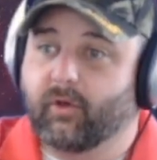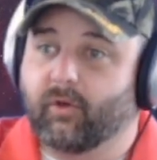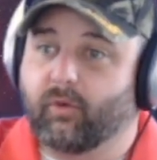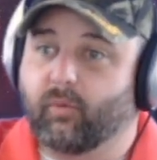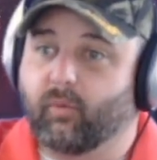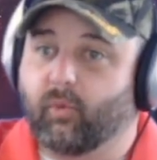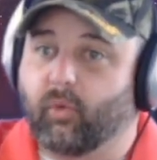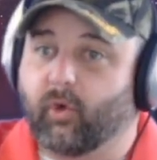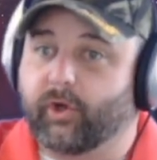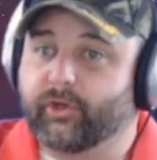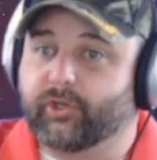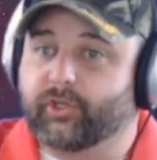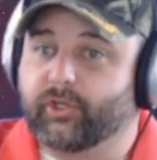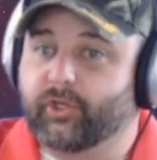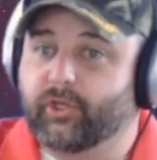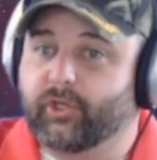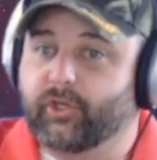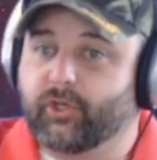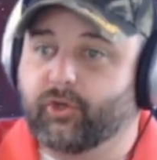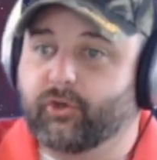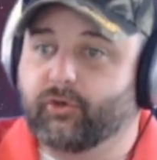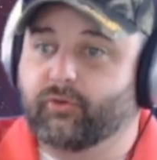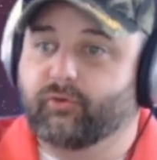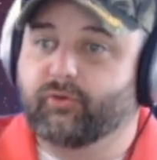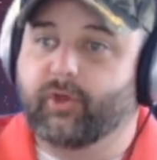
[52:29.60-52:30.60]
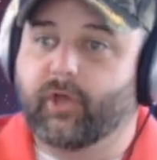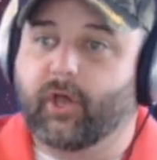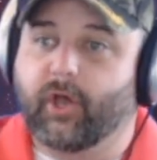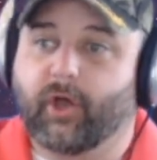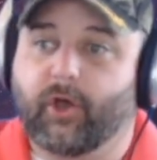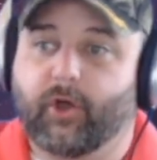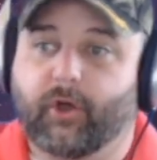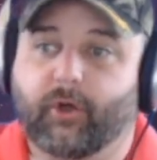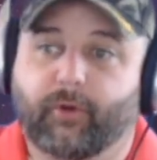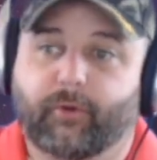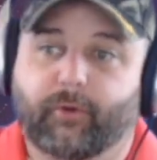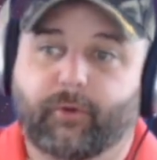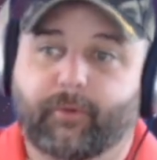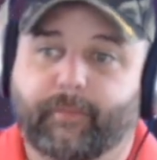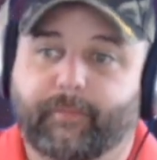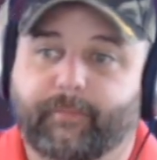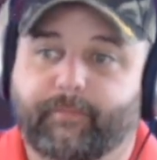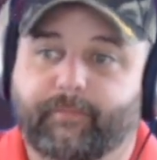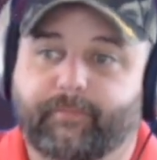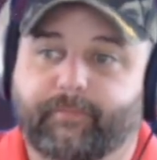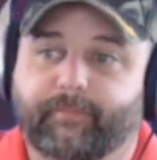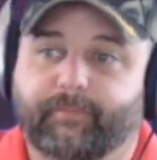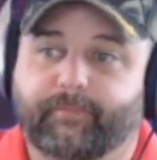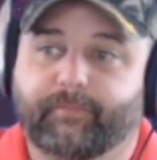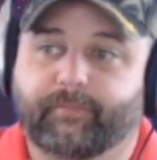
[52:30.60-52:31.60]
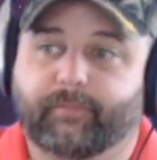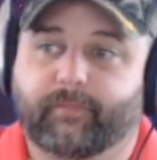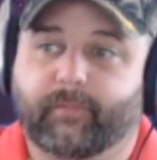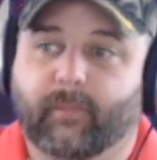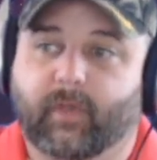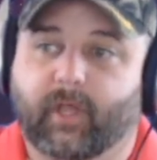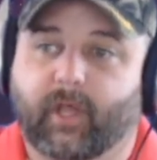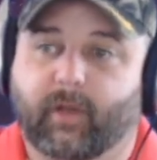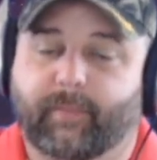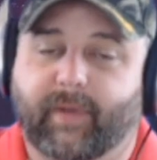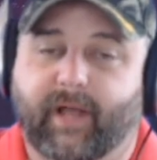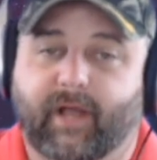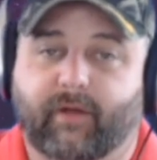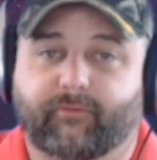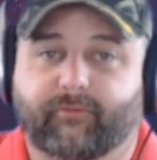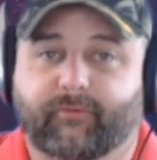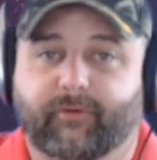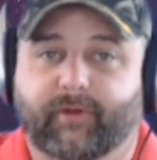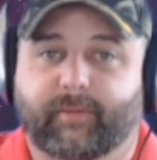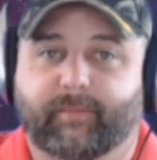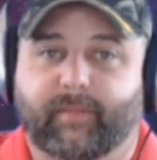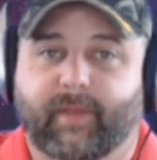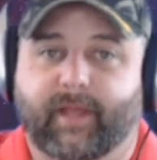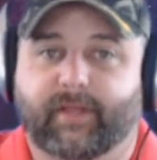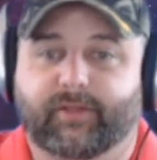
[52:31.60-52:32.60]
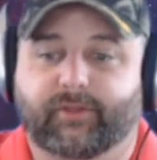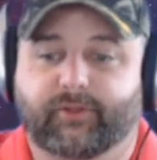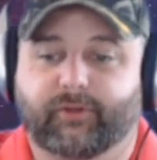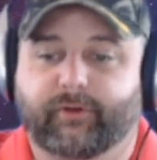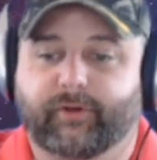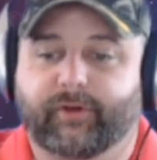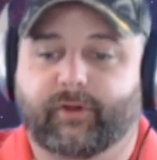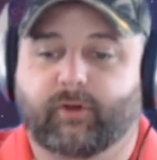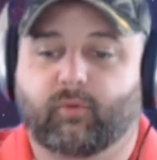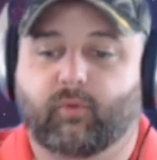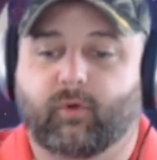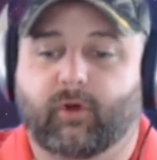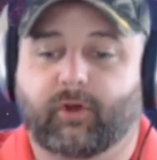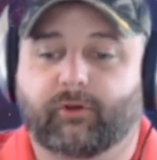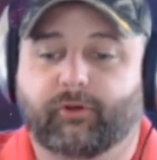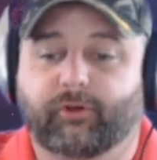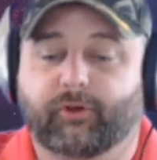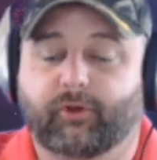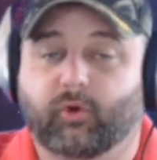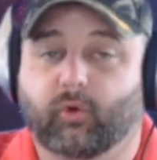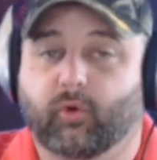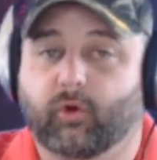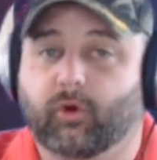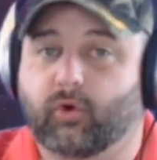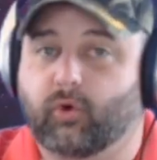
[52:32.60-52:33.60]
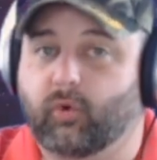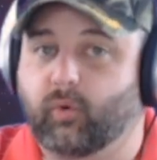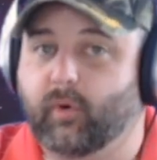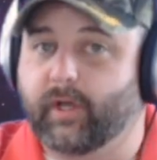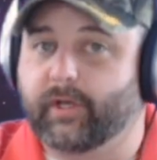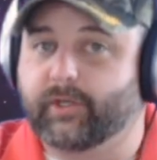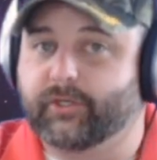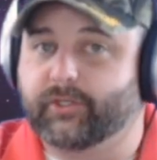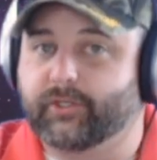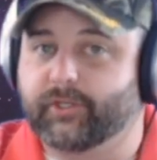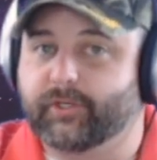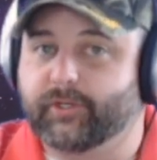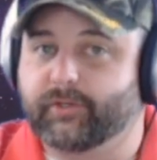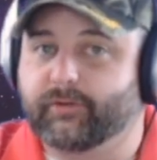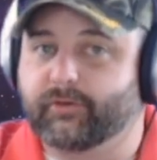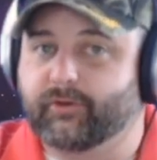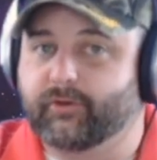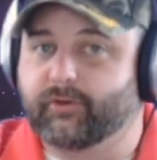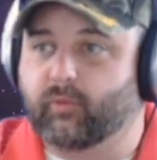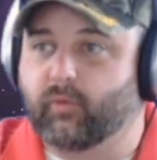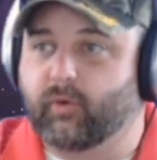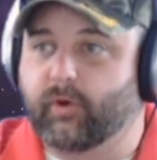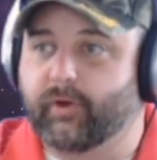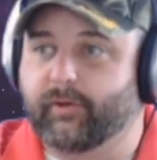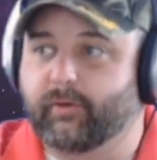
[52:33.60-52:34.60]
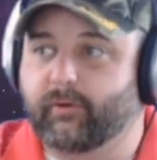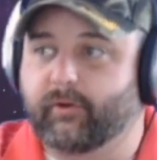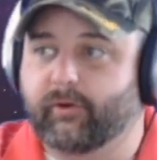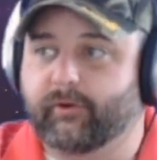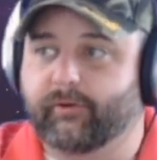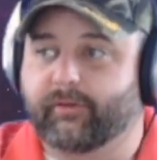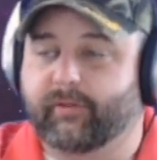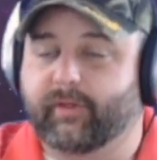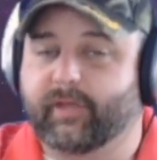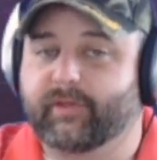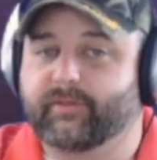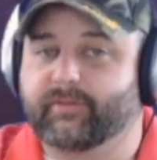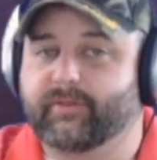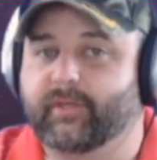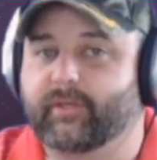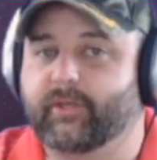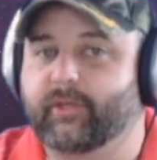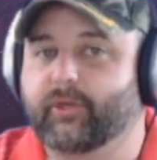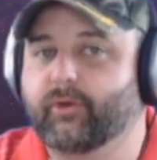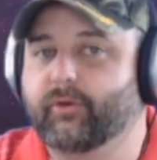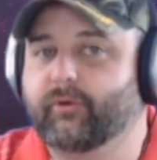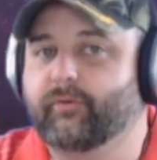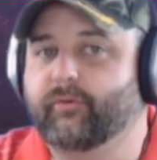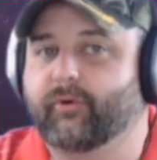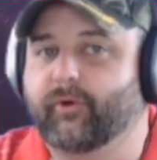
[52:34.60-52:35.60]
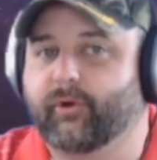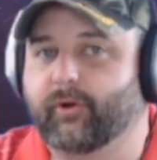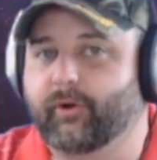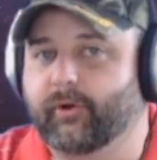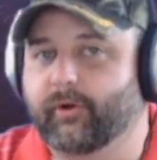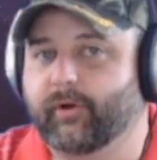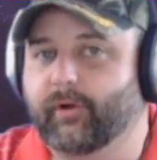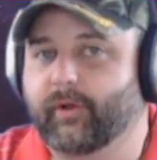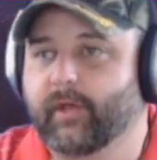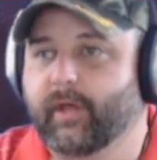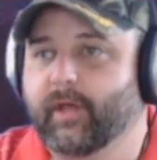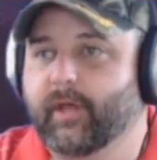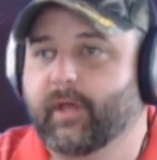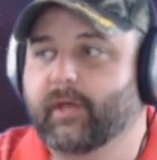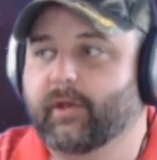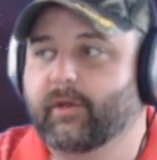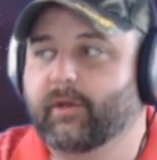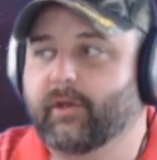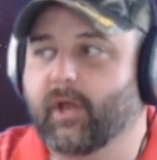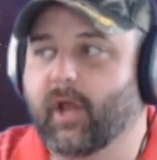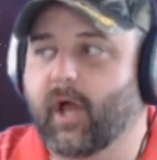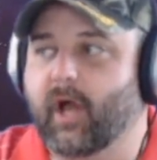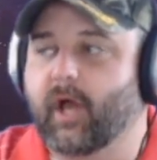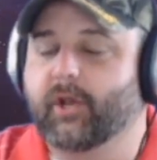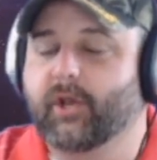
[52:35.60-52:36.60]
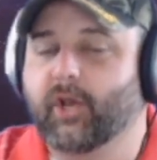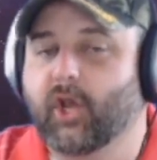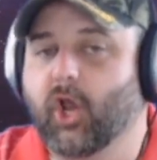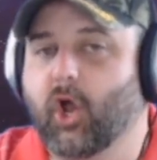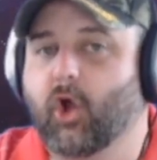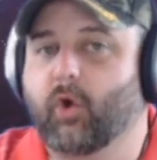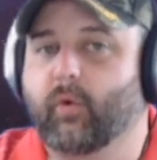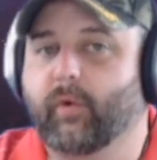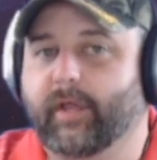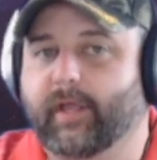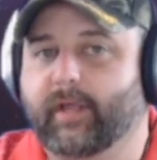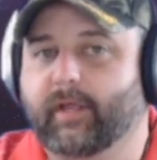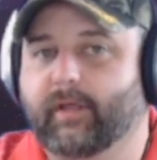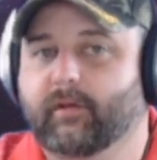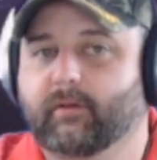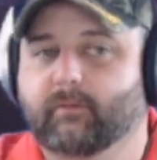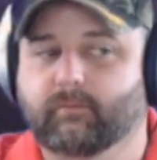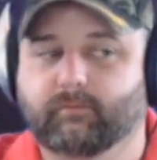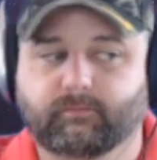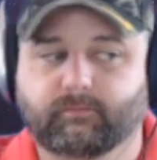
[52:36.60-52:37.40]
what do you know about Freemasonry, or what are your questions, or what are things that you've heard, not knowing